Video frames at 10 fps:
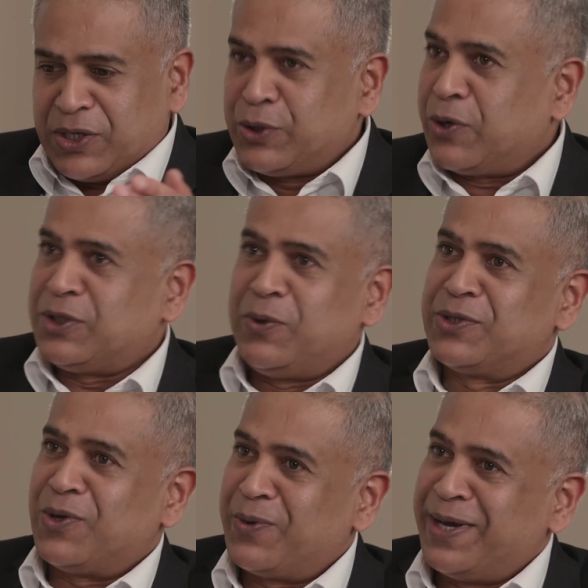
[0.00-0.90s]
to talk to you
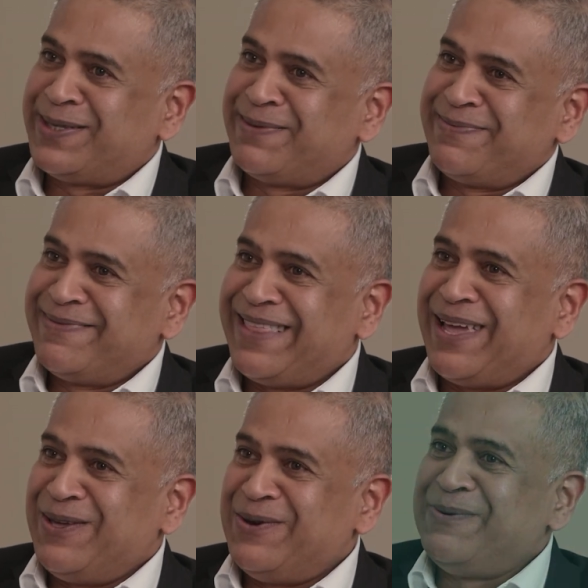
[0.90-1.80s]
as always.
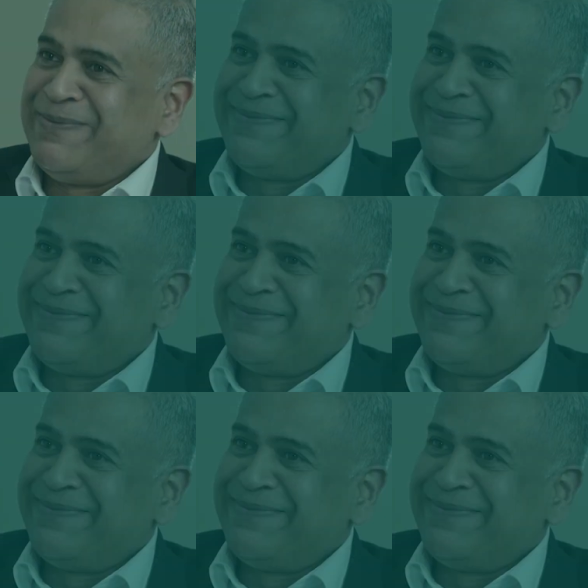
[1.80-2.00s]
Thank you.